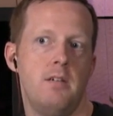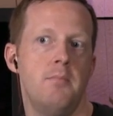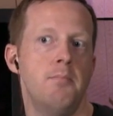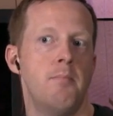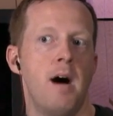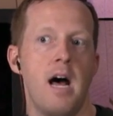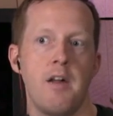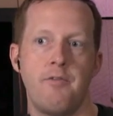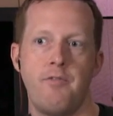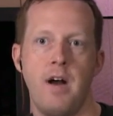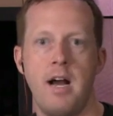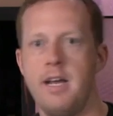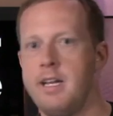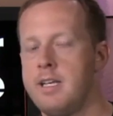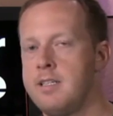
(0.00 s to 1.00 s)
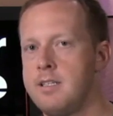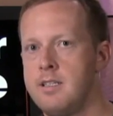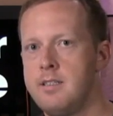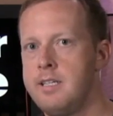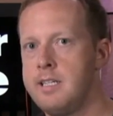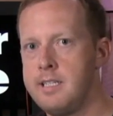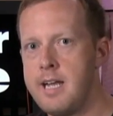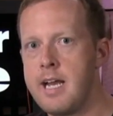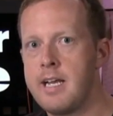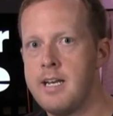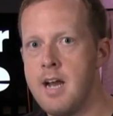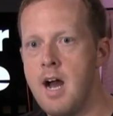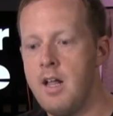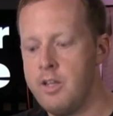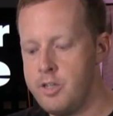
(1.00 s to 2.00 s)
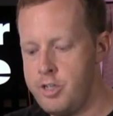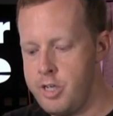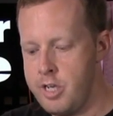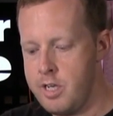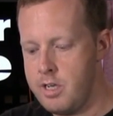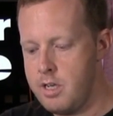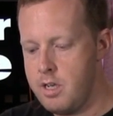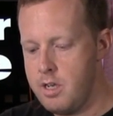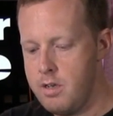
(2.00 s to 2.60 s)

modified existing technology,